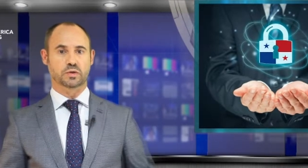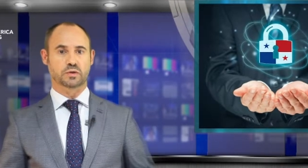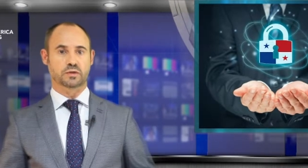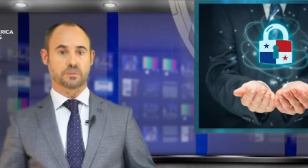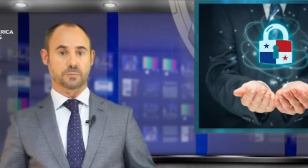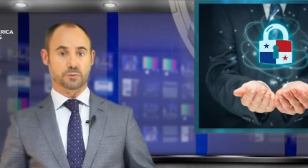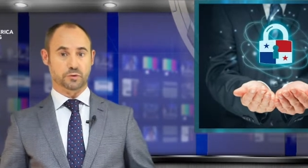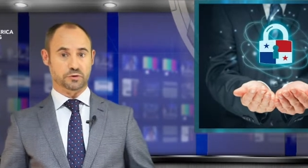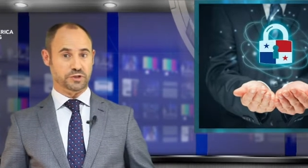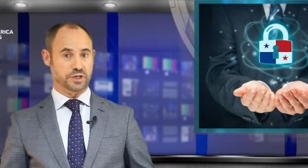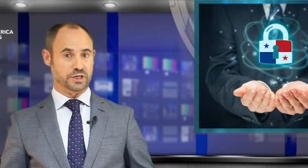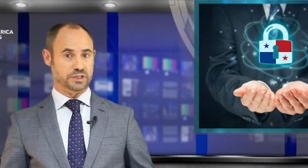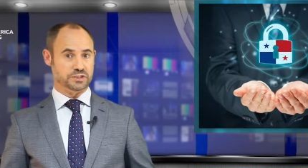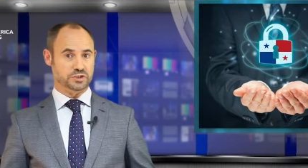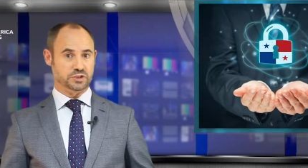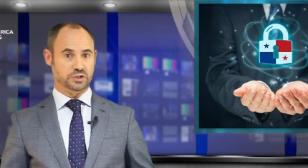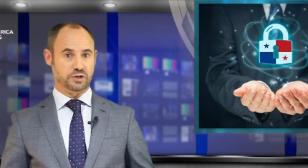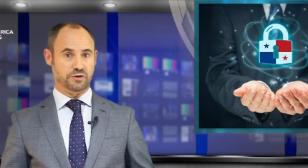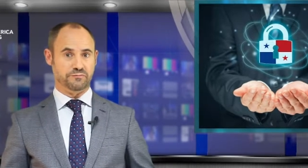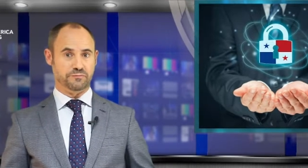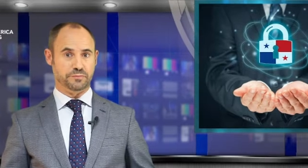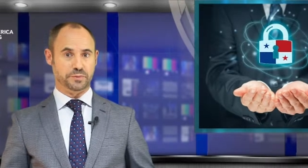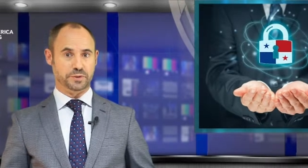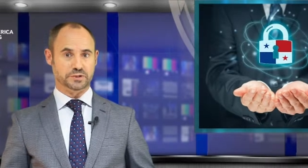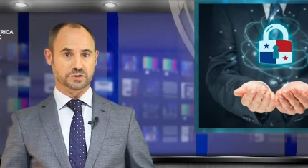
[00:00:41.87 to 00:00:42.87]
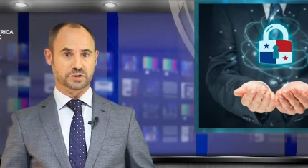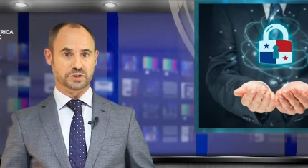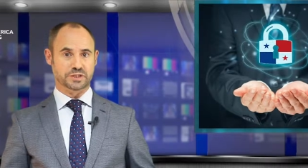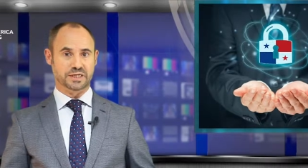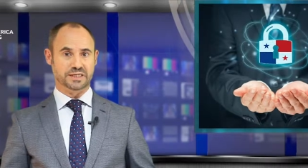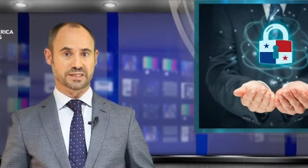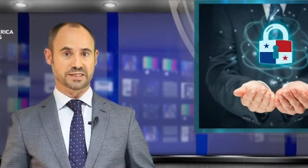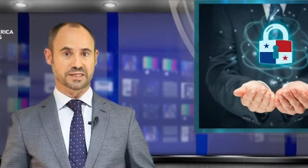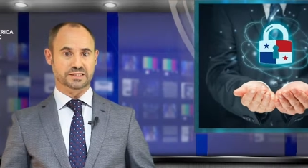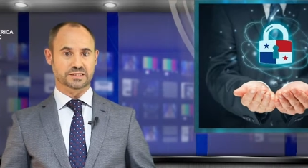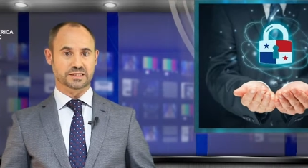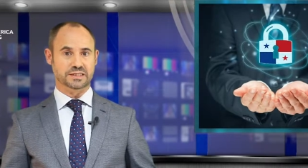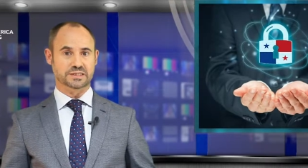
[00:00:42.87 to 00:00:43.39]
The protection of
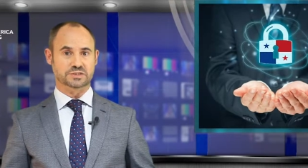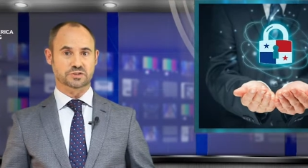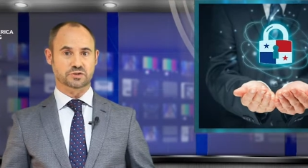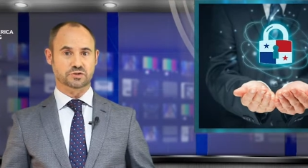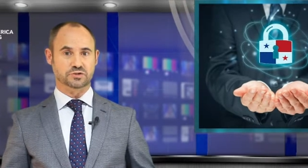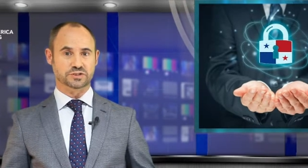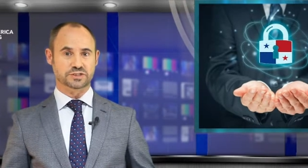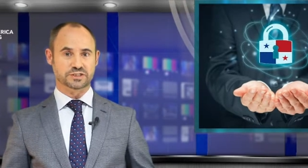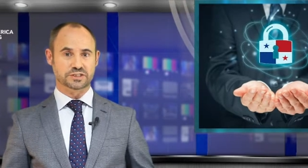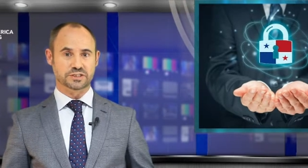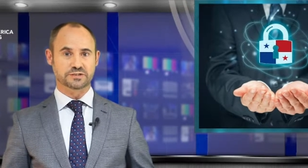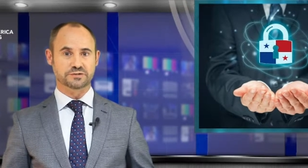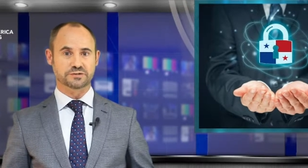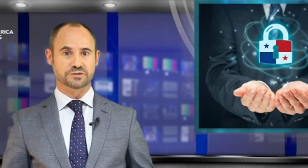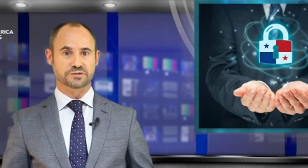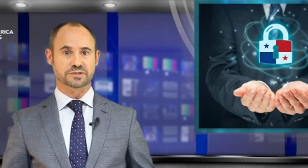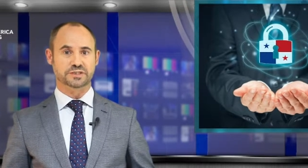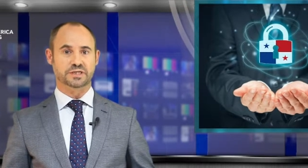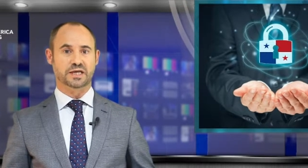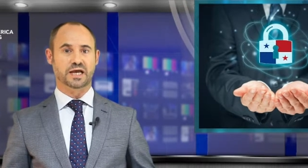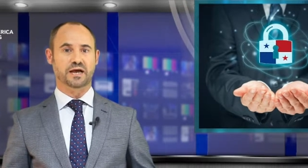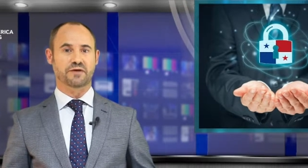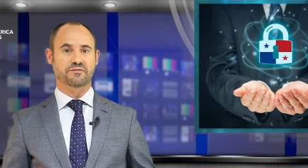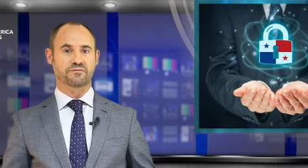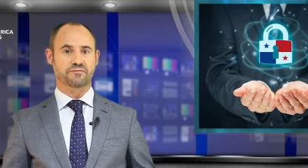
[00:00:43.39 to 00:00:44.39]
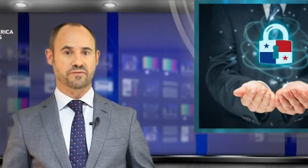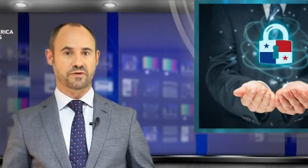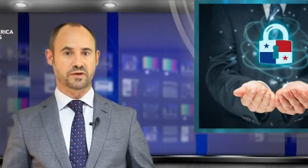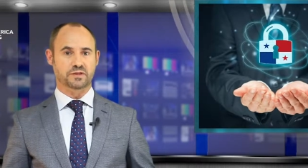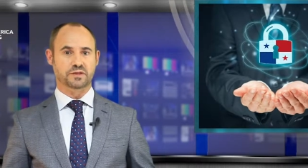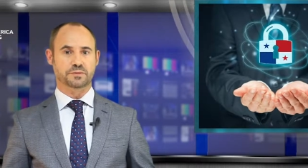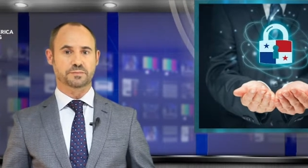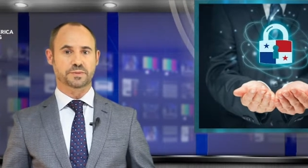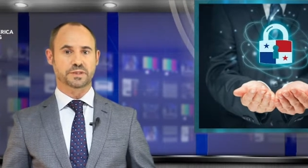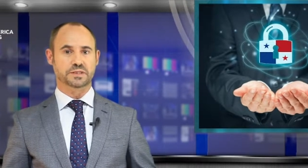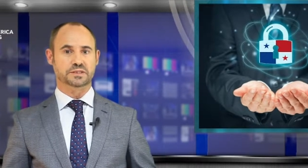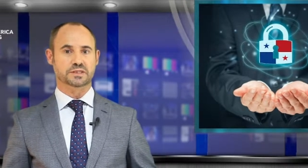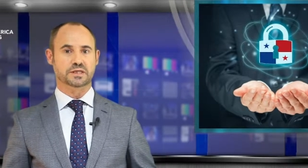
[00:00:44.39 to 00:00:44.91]
personal data is considered a
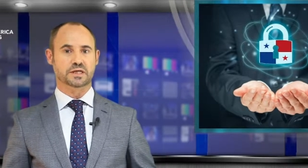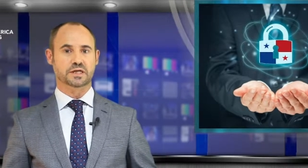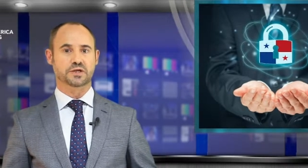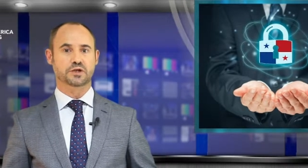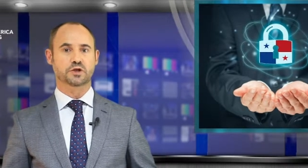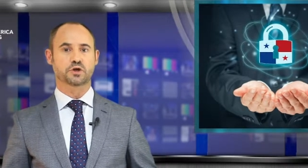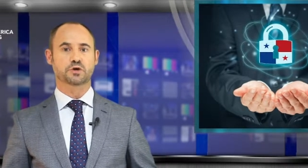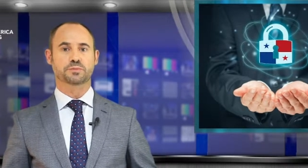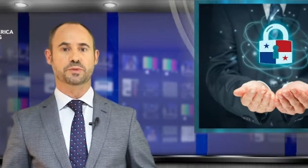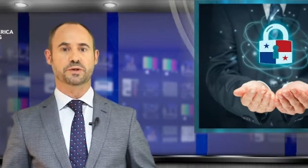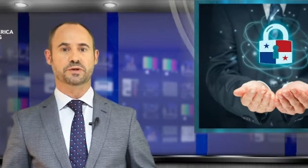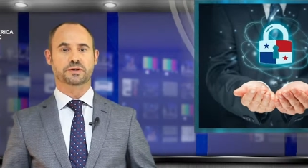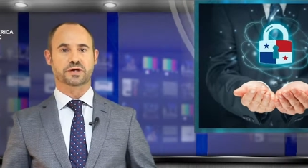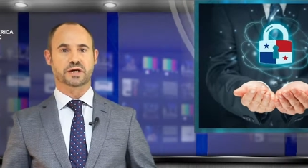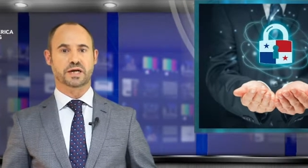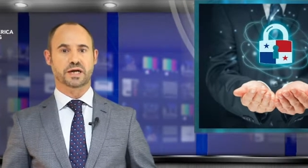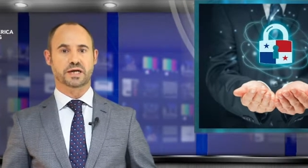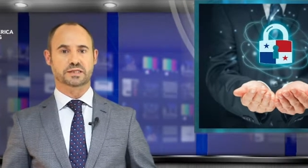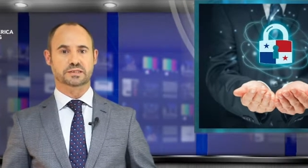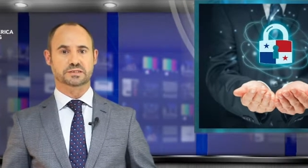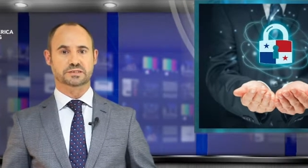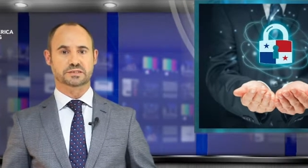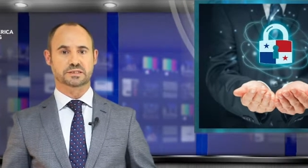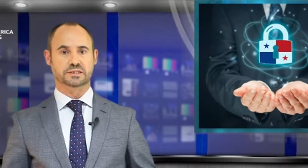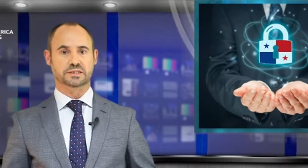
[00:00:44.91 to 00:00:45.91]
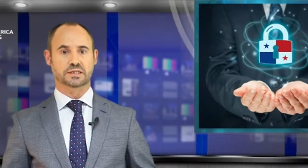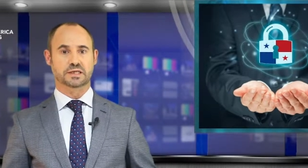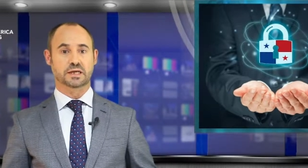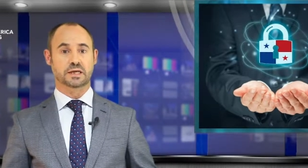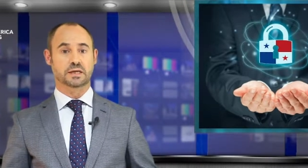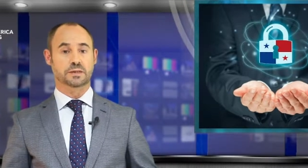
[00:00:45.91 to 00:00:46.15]
fundamental human right,